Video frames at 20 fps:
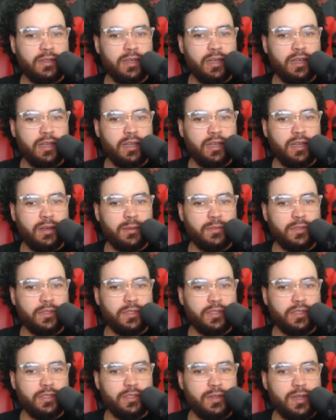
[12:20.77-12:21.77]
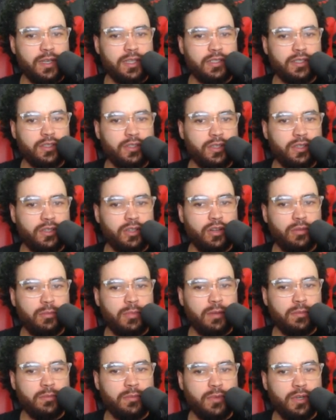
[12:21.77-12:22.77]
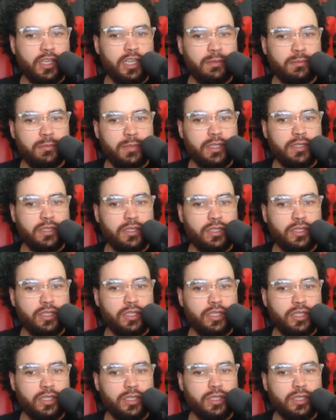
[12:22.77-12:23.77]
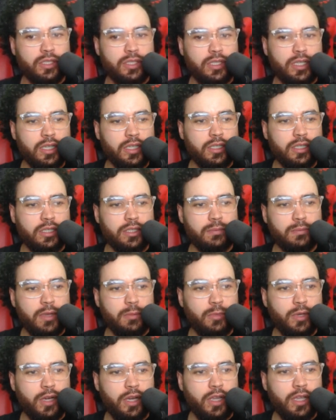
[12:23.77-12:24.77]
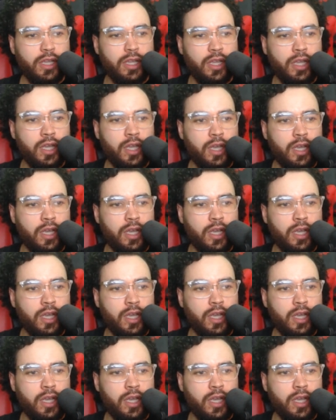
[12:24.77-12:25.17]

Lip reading: So you can do external memory, messages, text memory,